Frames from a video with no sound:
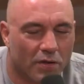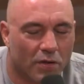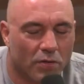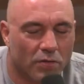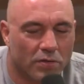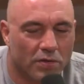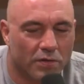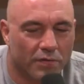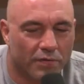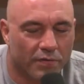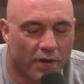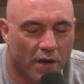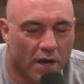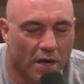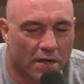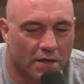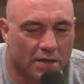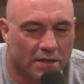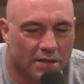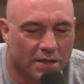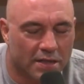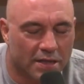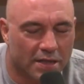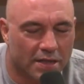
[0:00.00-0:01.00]
whole Nirvana
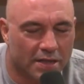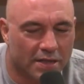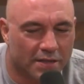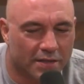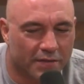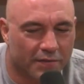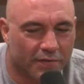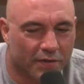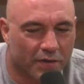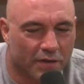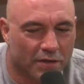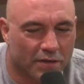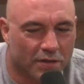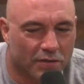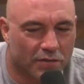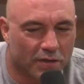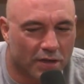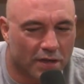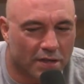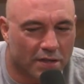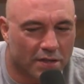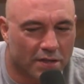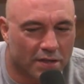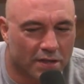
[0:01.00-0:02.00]
scene is a very
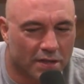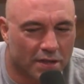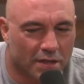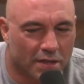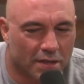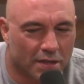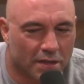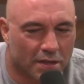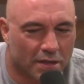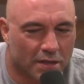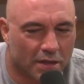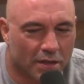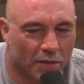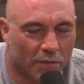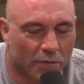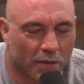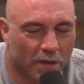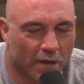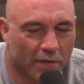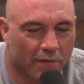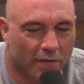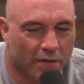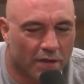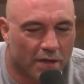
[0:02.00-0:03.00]
strange scene. You know,
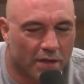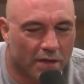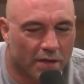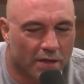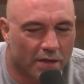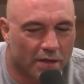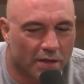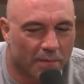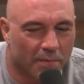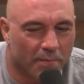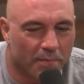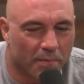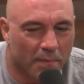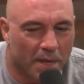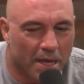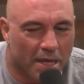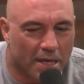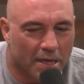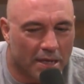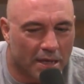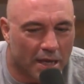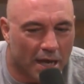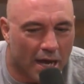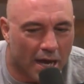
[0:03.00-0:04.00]
whenever the
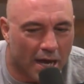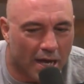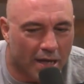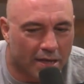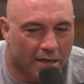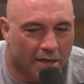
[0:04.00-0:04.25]
main guy